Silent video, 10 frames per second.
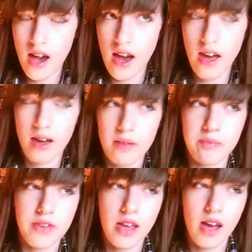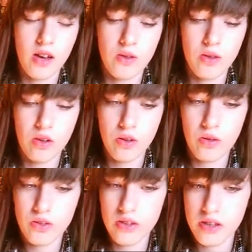I
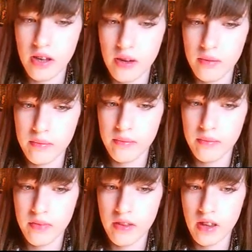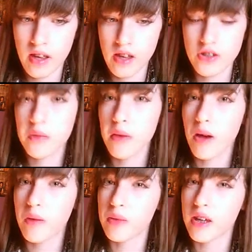ordered them, it took about
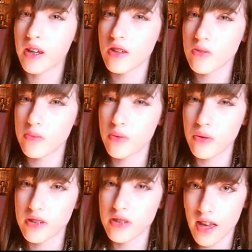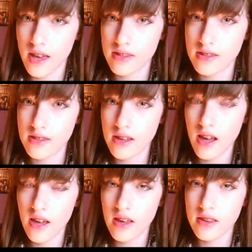a week to process
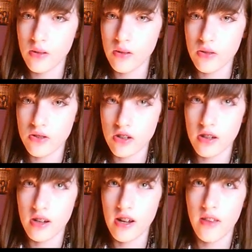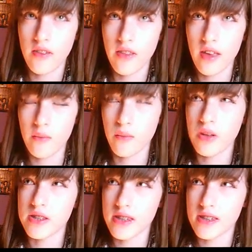the order, and then once it